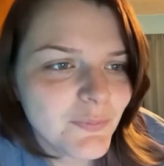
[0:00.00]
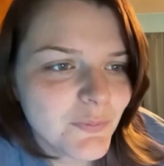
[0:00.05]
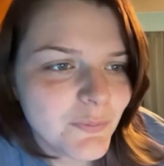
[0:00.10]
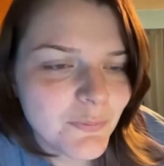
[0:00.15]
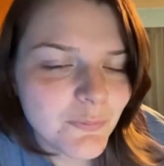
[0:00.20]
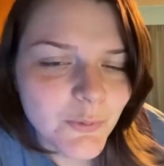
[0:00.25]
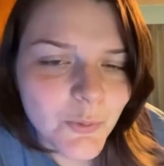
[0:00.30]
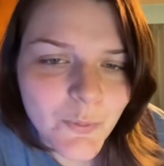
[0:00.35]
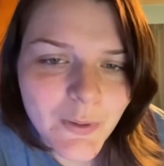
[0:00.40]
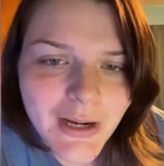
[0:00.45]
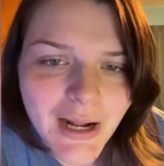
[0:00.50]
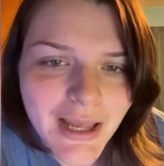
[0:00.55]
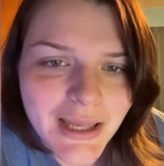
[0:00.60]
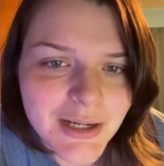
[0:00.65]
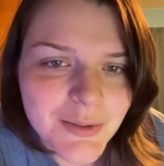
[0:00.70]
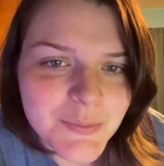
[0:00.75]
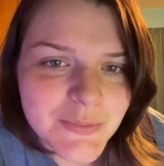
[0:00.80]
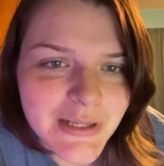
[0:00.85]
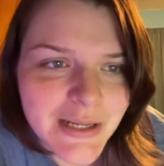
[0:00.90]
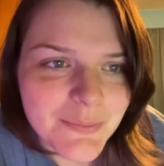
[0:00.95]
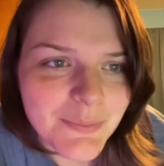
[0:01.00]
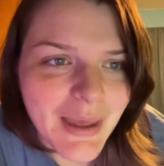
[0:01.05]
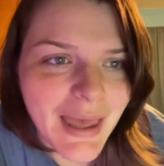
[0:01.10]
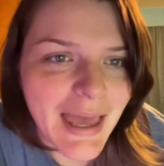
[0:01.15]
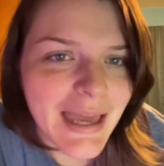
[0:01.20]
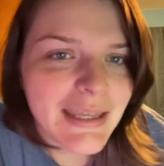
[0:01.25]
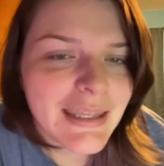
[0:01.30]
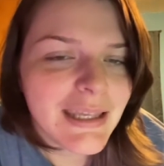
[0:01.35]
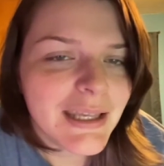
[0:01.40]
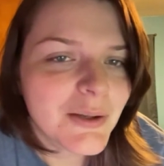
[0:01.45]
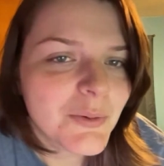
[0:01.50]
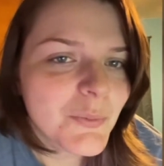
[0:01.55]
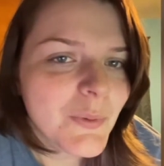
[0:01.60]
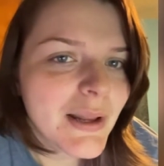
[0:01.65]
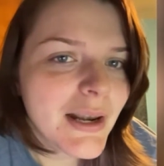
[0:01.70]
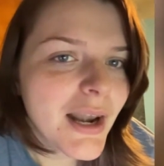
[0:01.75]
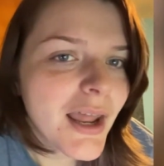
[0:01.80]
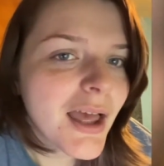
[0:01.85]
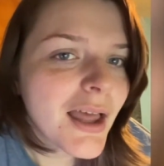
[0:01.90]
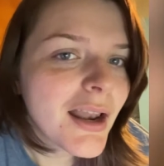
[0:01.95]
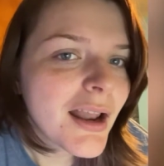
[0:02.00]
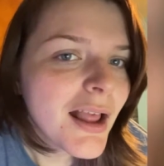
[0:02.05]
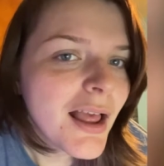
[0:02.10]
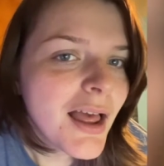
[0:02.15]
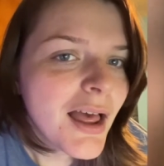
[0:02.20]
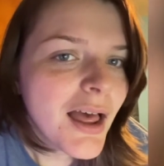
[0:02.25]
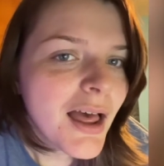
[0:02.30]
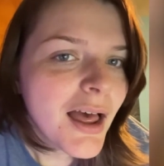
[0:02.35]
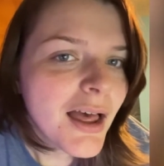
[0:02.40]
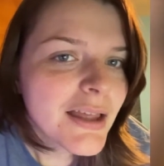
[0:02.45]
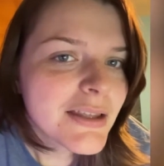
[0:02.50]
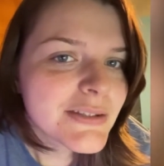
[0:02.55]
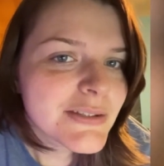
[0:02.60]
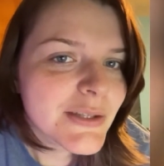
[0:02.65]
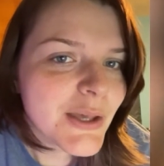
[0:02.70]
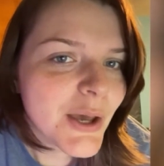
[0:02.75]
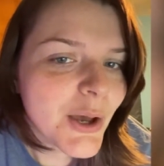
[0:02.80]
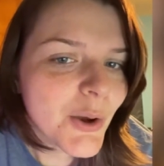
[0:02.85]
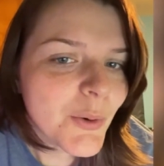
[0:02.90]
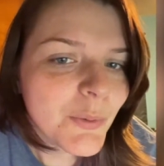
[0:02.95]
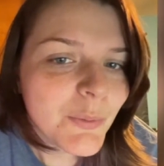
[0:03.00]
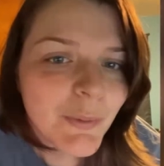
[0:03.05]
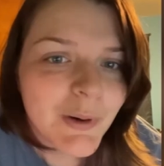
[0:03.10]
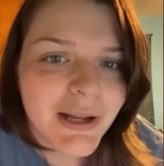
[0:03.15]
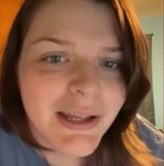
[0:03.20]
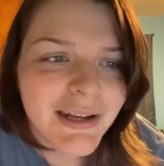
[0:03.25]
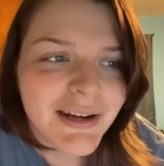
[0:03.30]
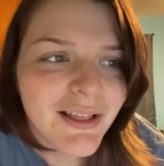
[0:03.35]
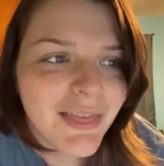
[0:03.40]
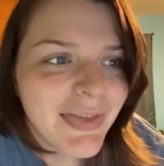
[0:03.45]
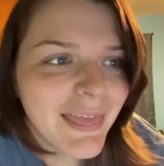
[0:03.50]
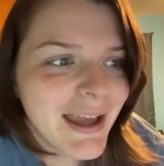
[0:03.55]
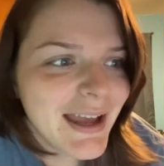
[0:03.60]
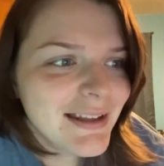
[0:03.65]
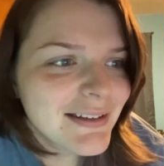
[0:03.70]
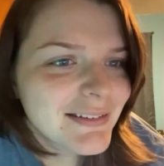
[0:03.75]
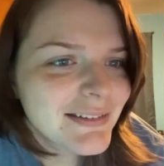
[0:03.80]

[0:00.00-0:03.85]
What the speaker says: for what items I'm packing and whatnot. So we're working on that.